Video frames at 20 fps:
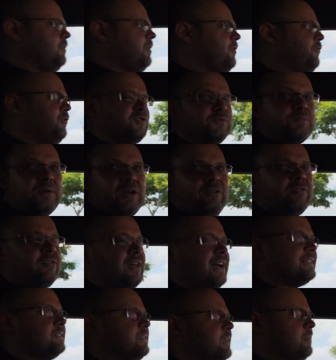It feels better than
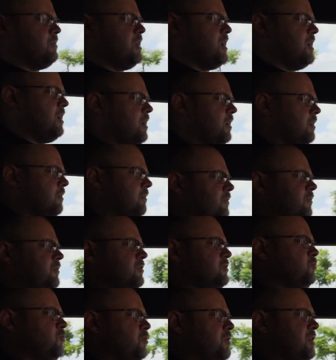last time, yeah. It
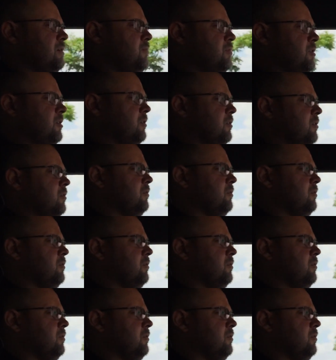feels way better.